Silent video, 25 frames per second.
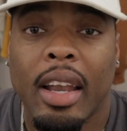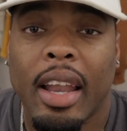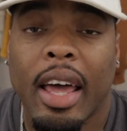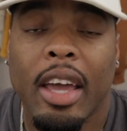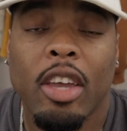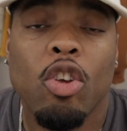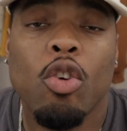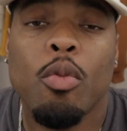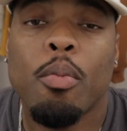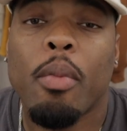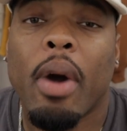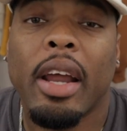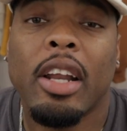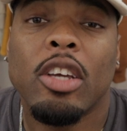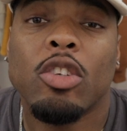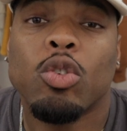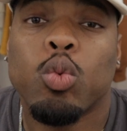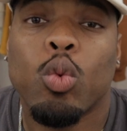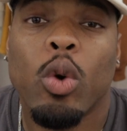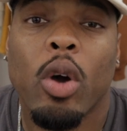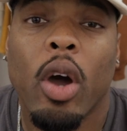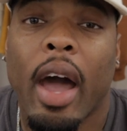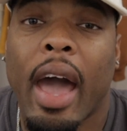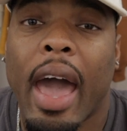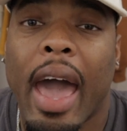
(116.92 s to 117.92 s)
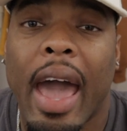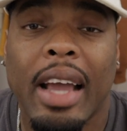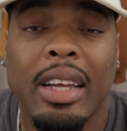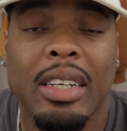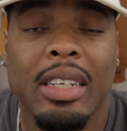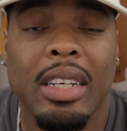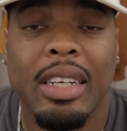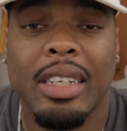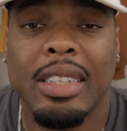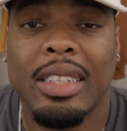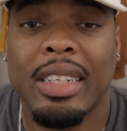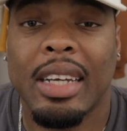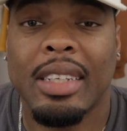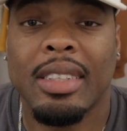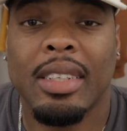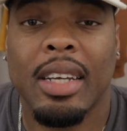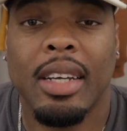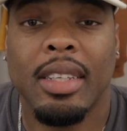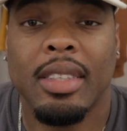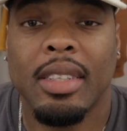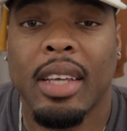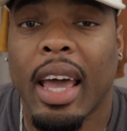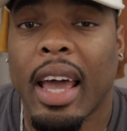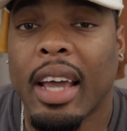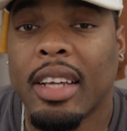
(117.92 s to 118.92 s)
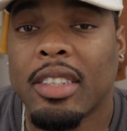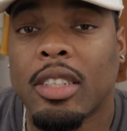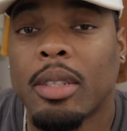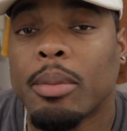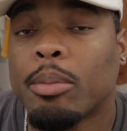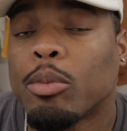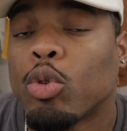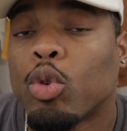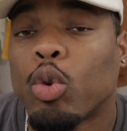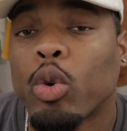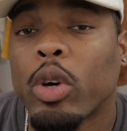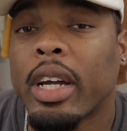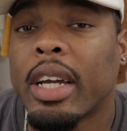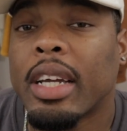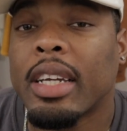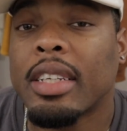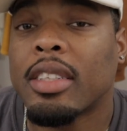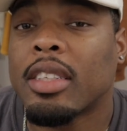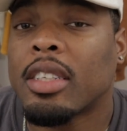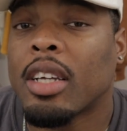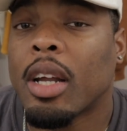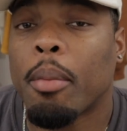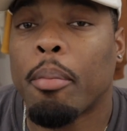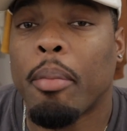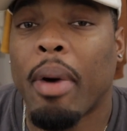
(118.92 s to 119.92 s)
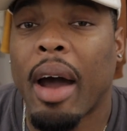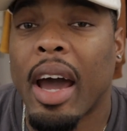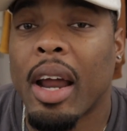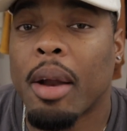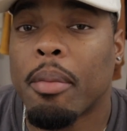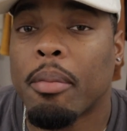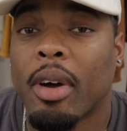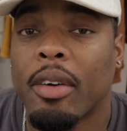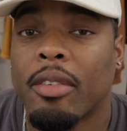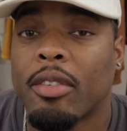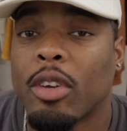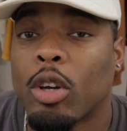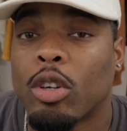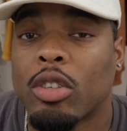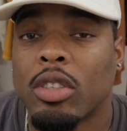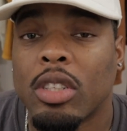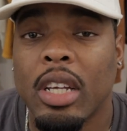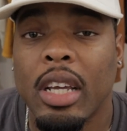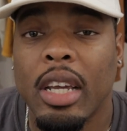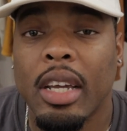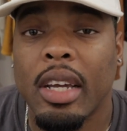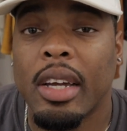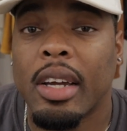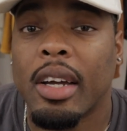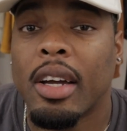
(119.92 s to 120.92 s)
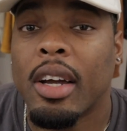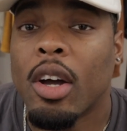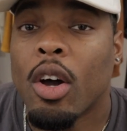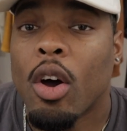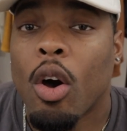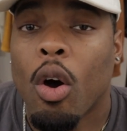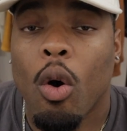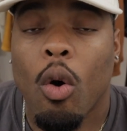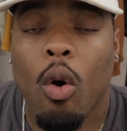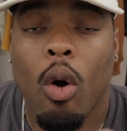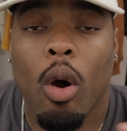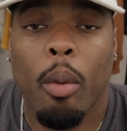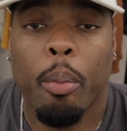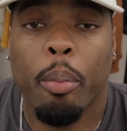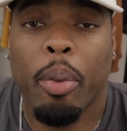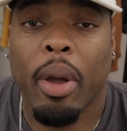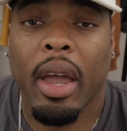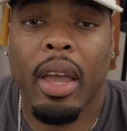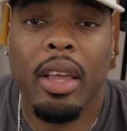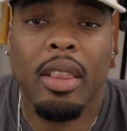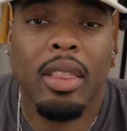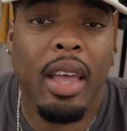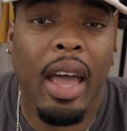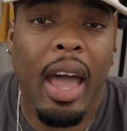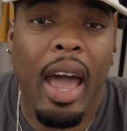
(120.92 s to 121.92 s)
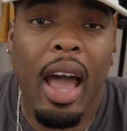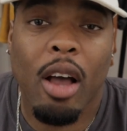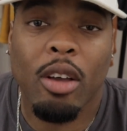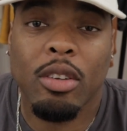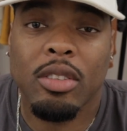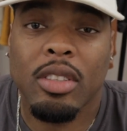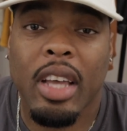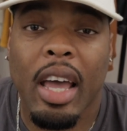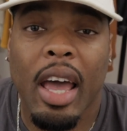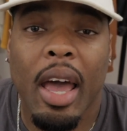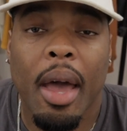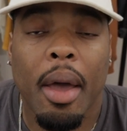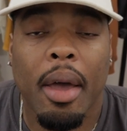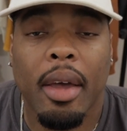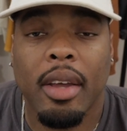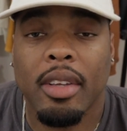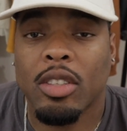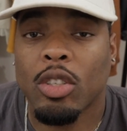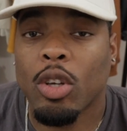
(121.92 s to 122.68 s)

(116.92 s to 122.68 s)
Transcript: Like, you might as well actually just attach some green to the bottom of your sneaker or paint the outside